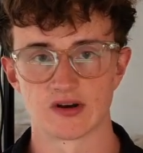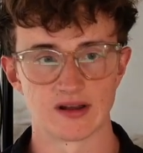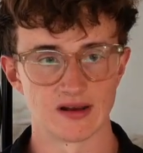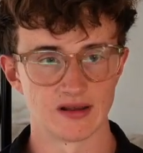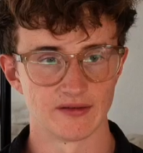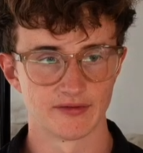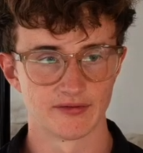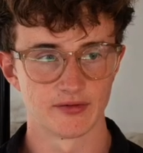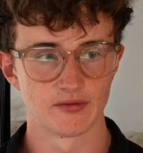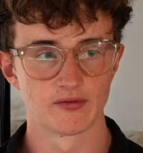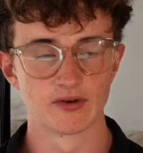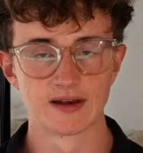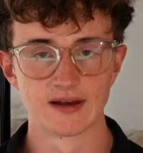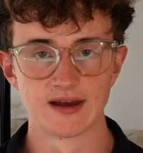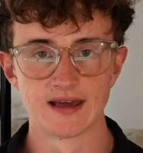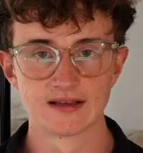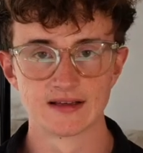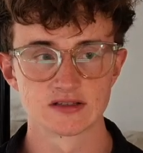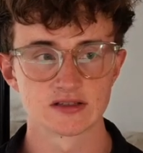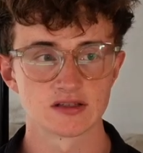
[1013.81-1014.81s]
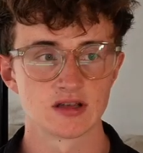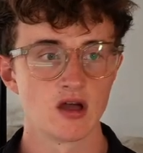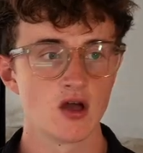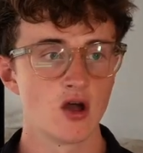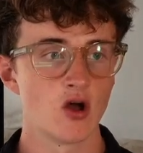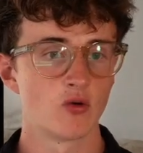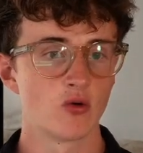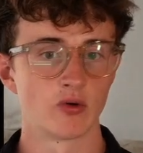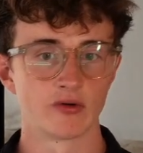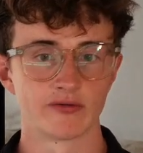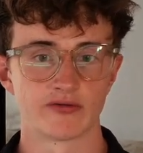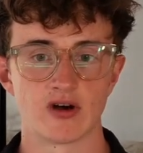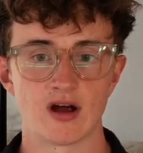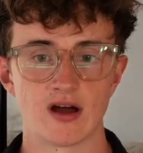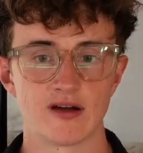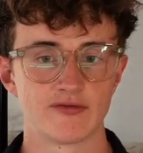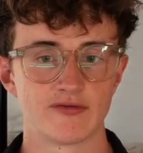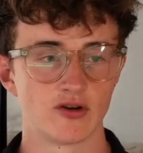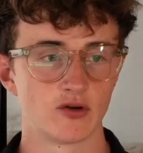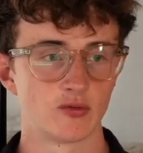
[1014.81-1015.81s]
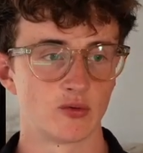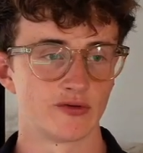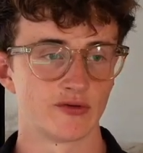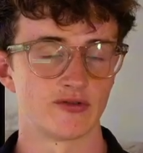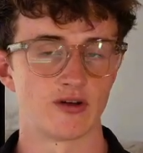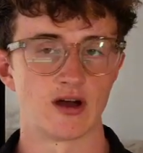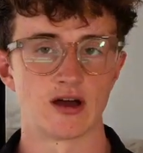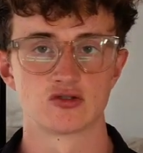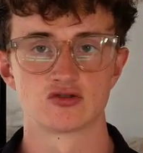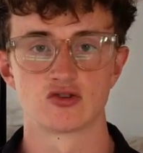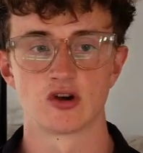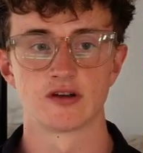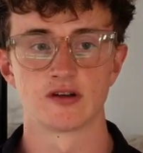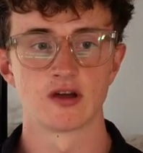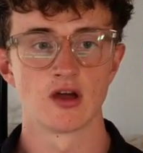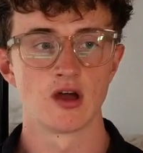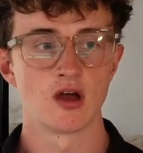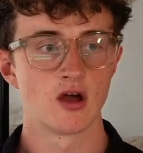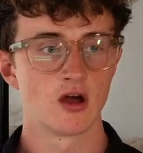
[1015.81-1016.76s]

I'll have 3 links: one for iPhone, one for Android,